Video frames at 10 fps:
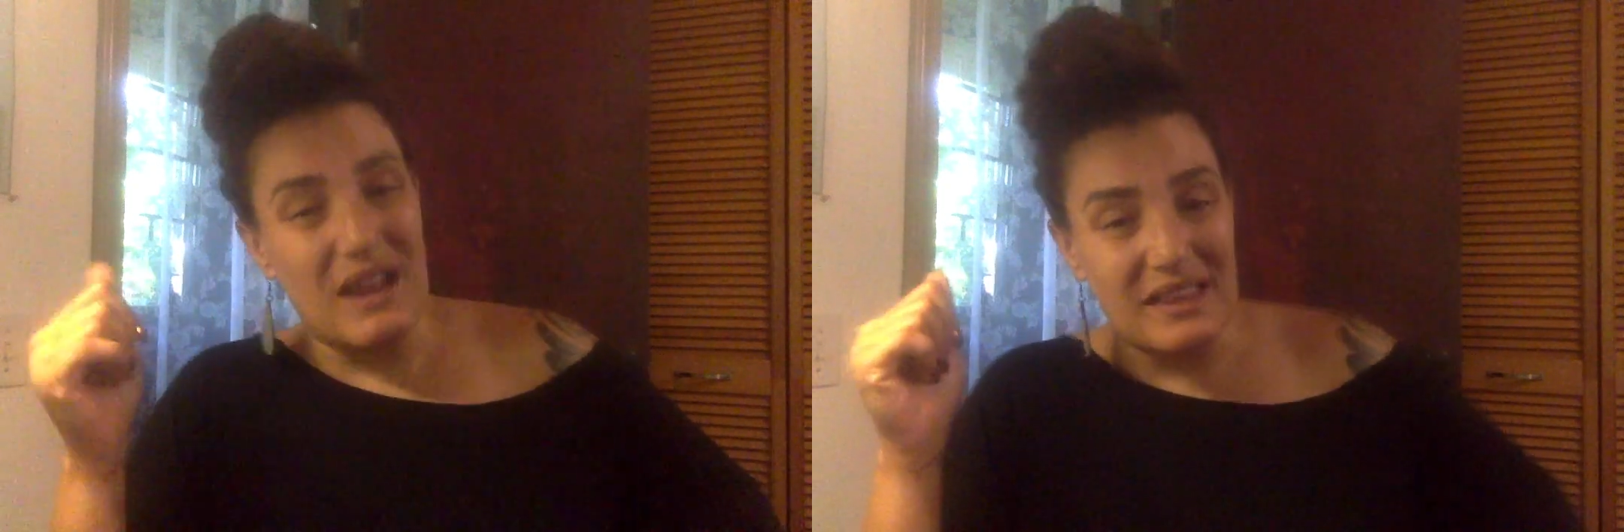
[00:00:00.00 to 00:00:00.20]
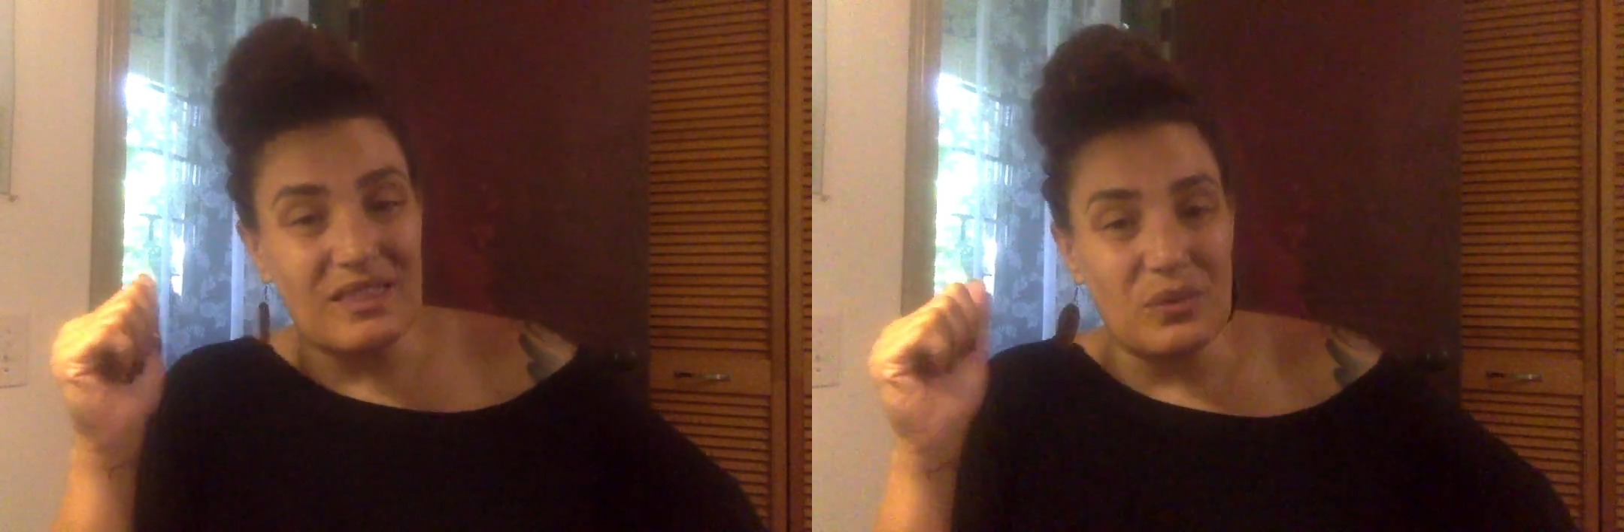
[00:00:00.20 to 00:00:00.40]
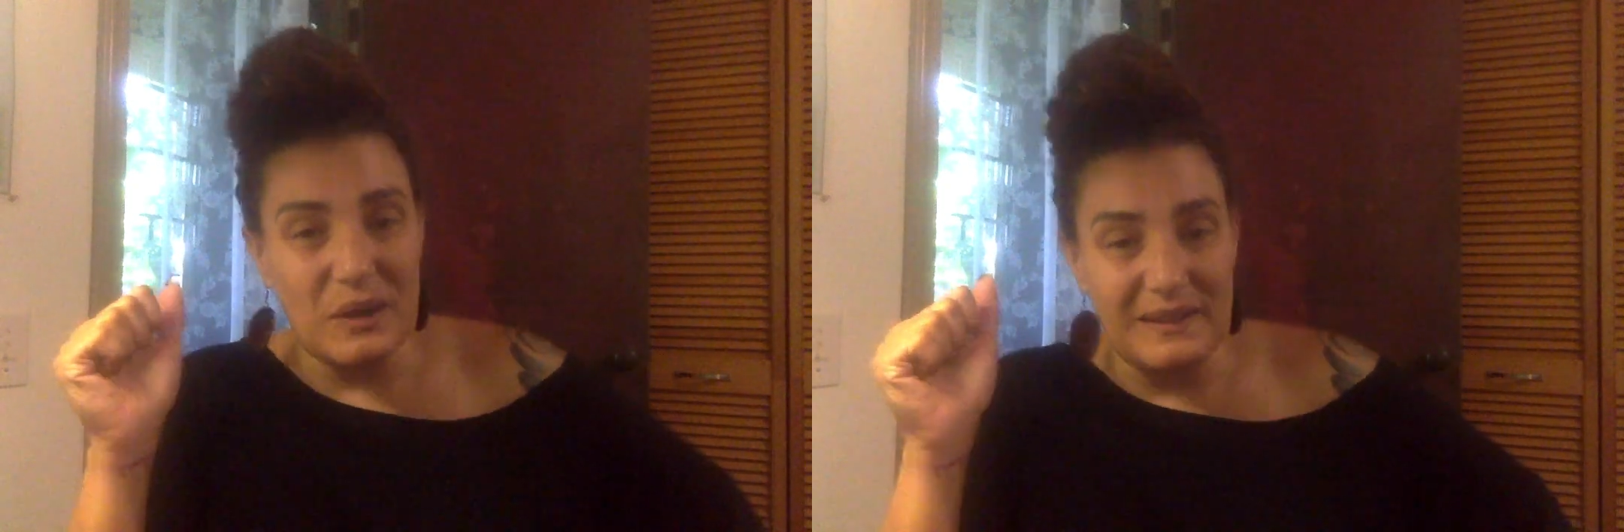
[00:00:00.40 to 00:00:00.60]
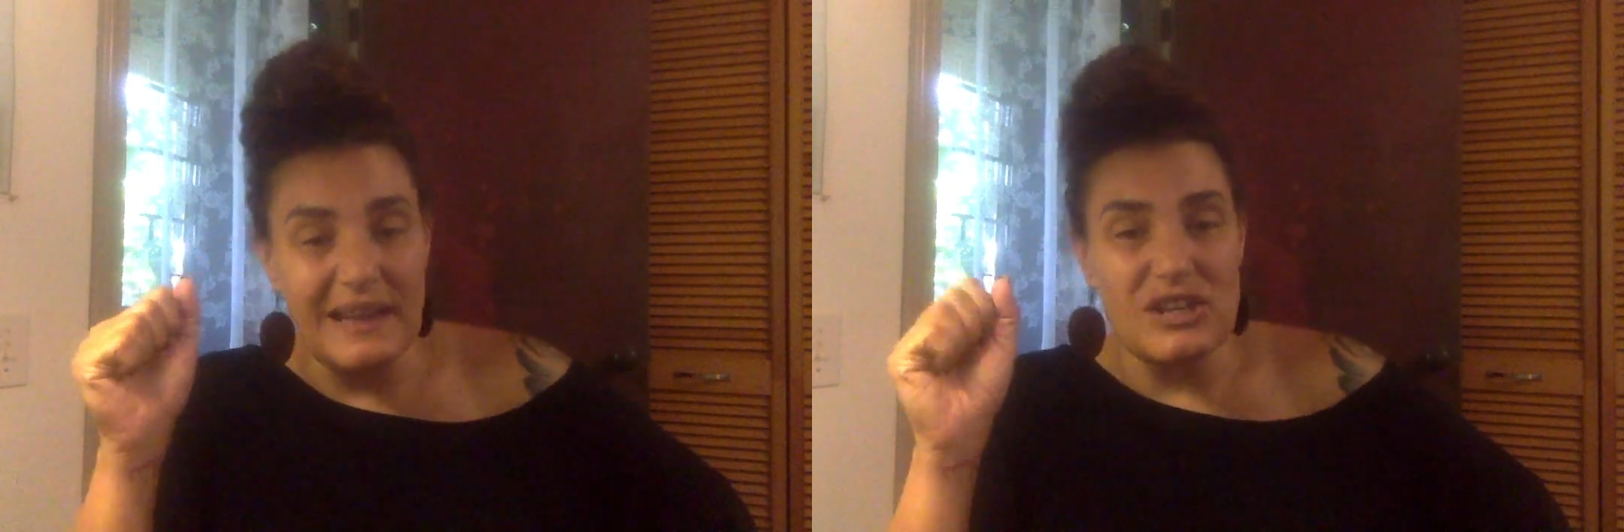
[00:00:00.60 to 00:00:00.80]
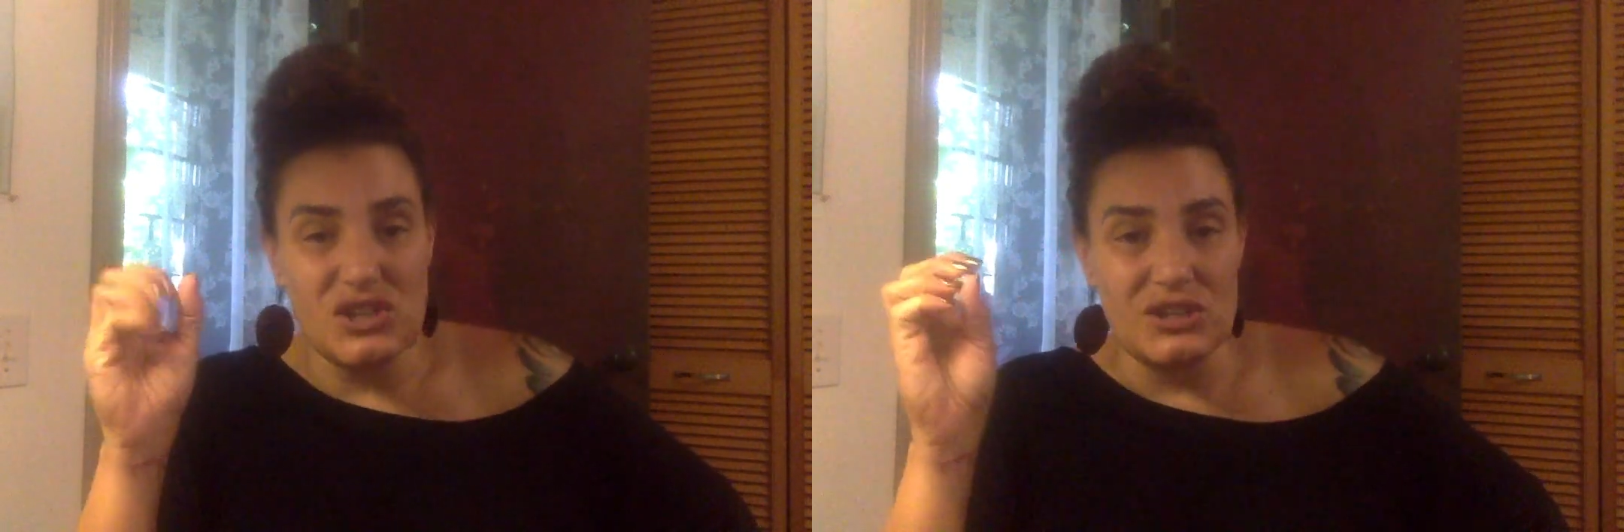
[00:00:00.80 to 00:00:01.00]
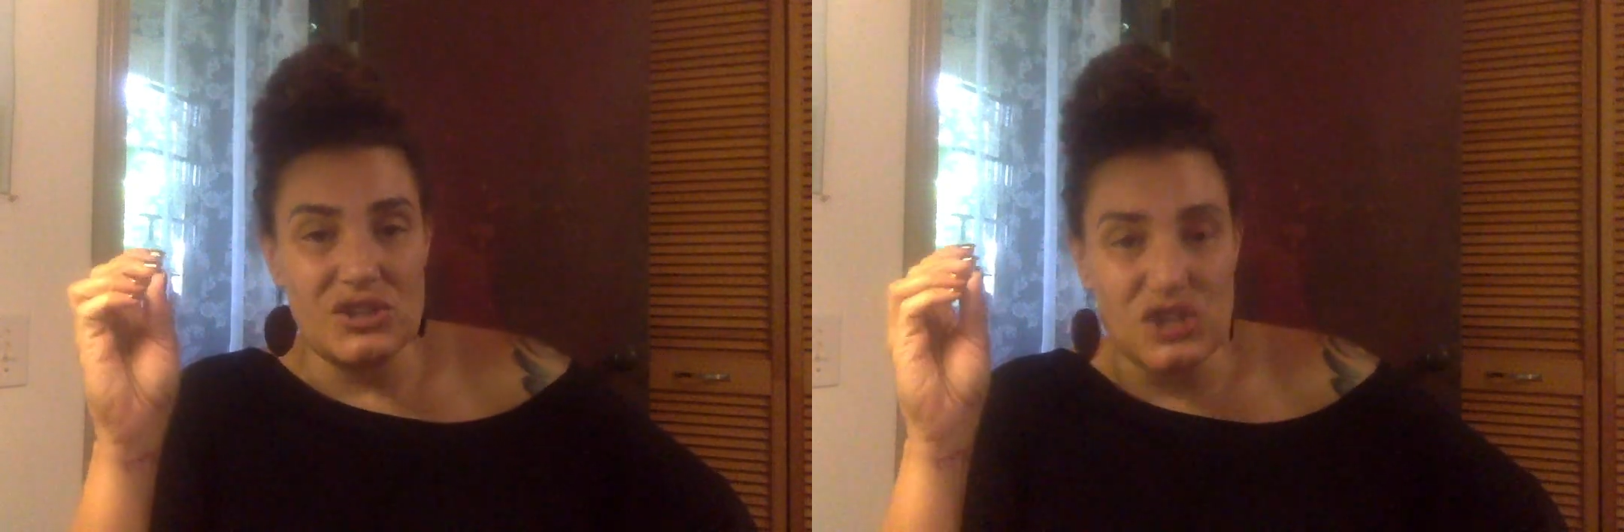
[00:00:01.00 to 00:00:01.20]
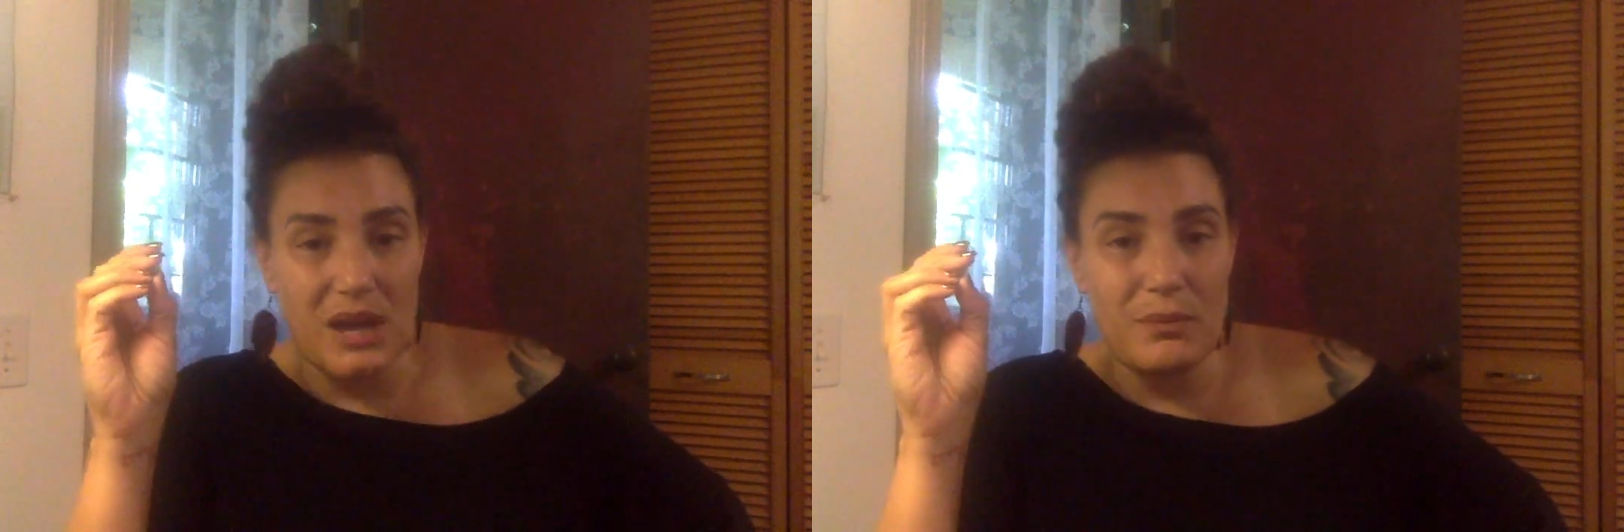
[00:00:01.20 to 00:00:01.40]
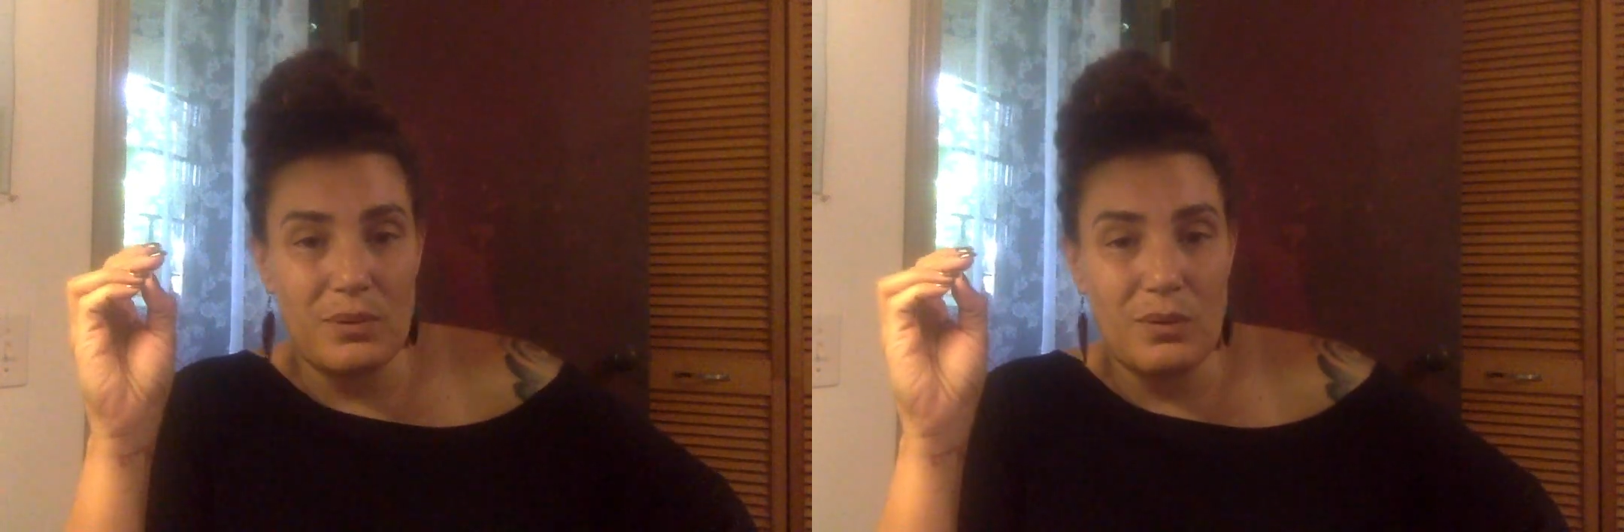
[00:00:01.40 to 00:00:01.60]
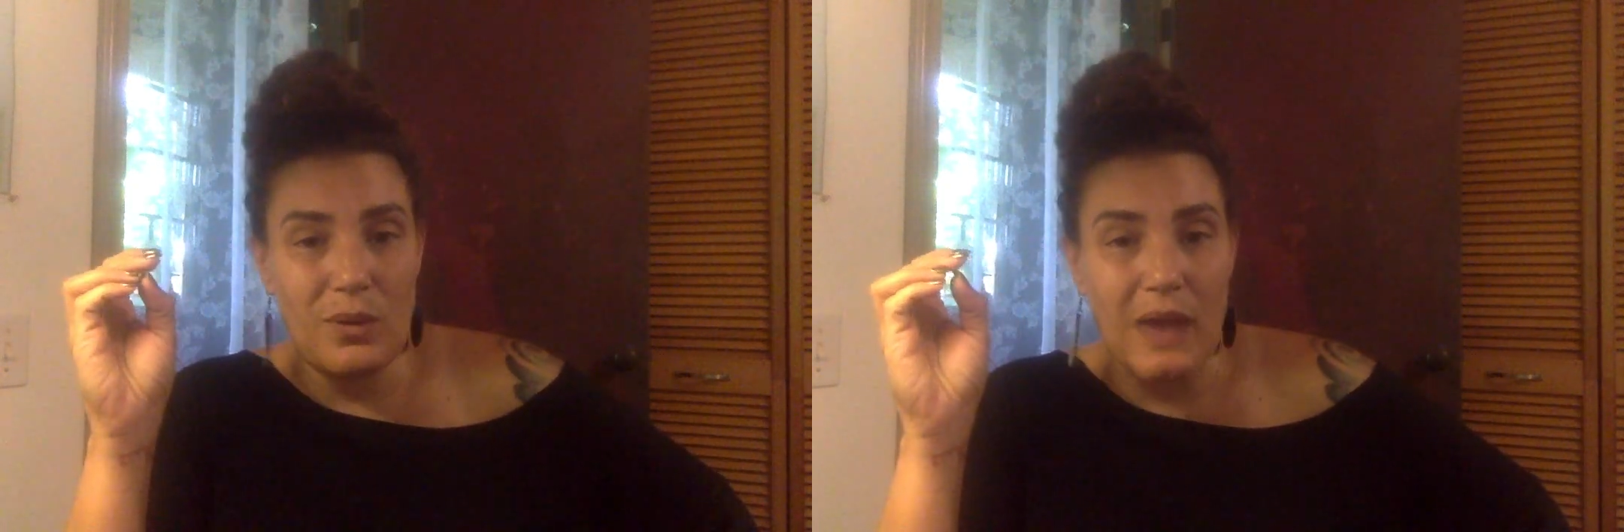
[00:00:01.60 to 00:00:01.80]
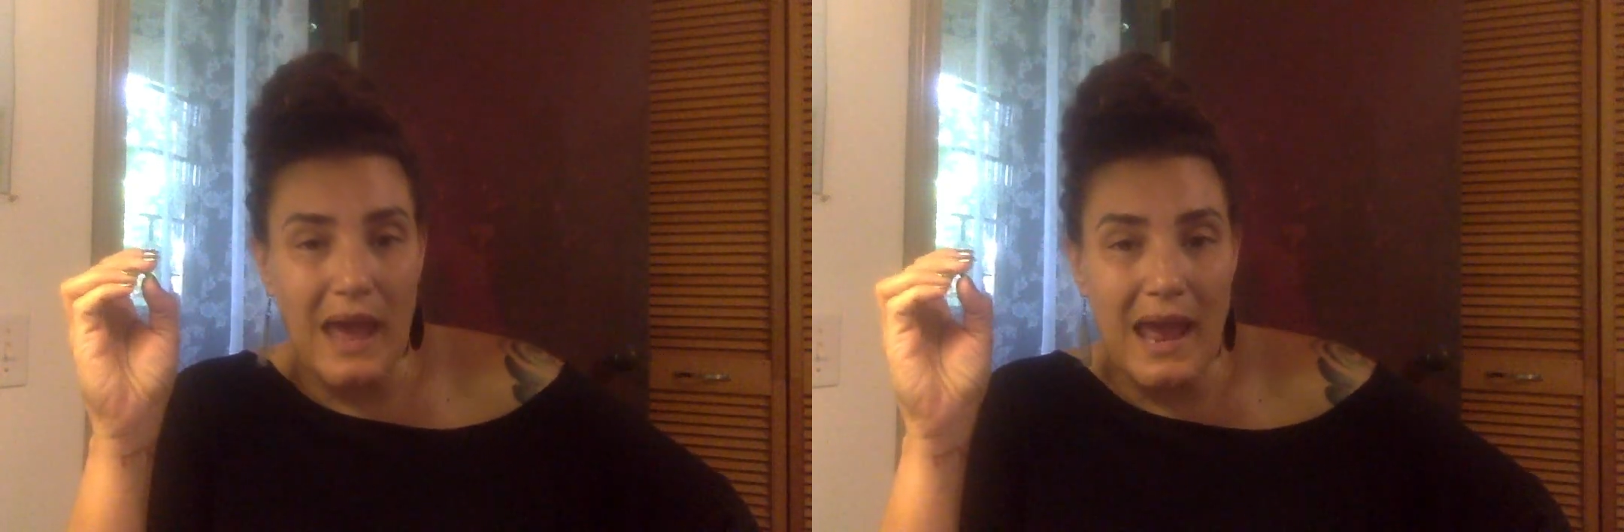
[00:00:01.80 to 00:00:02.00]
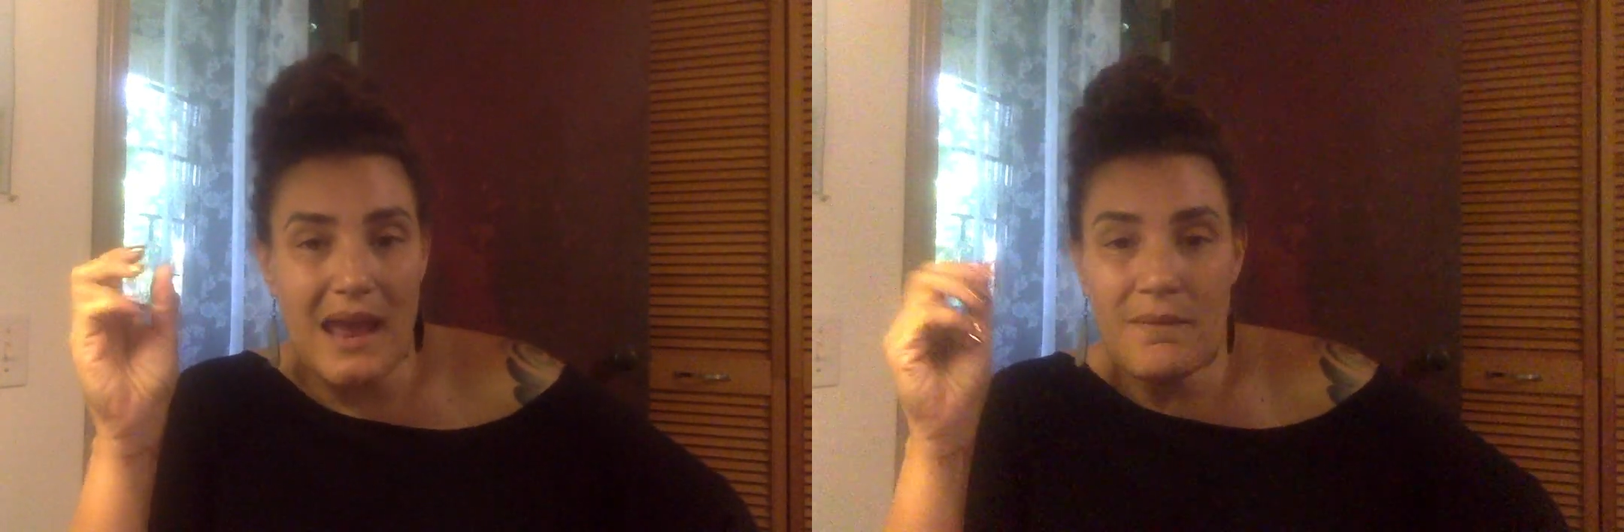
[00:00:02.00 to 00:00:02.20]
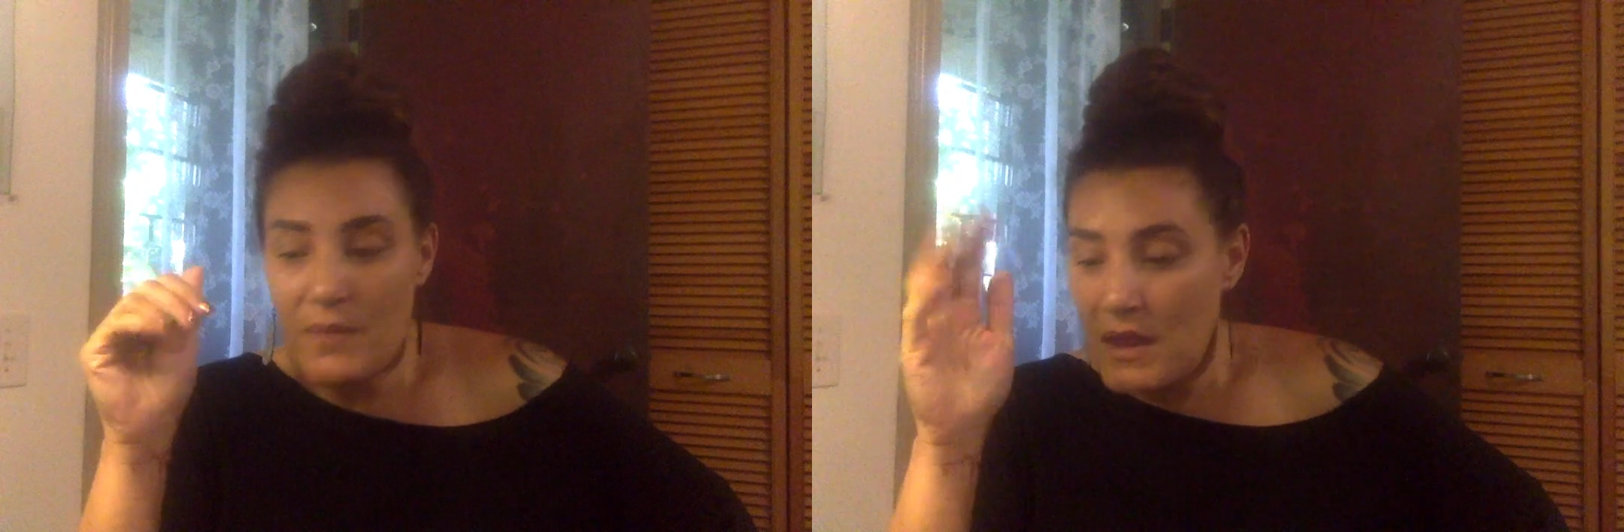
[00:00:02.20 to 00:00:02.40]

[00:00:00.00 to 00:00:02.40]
in the relationship, okay?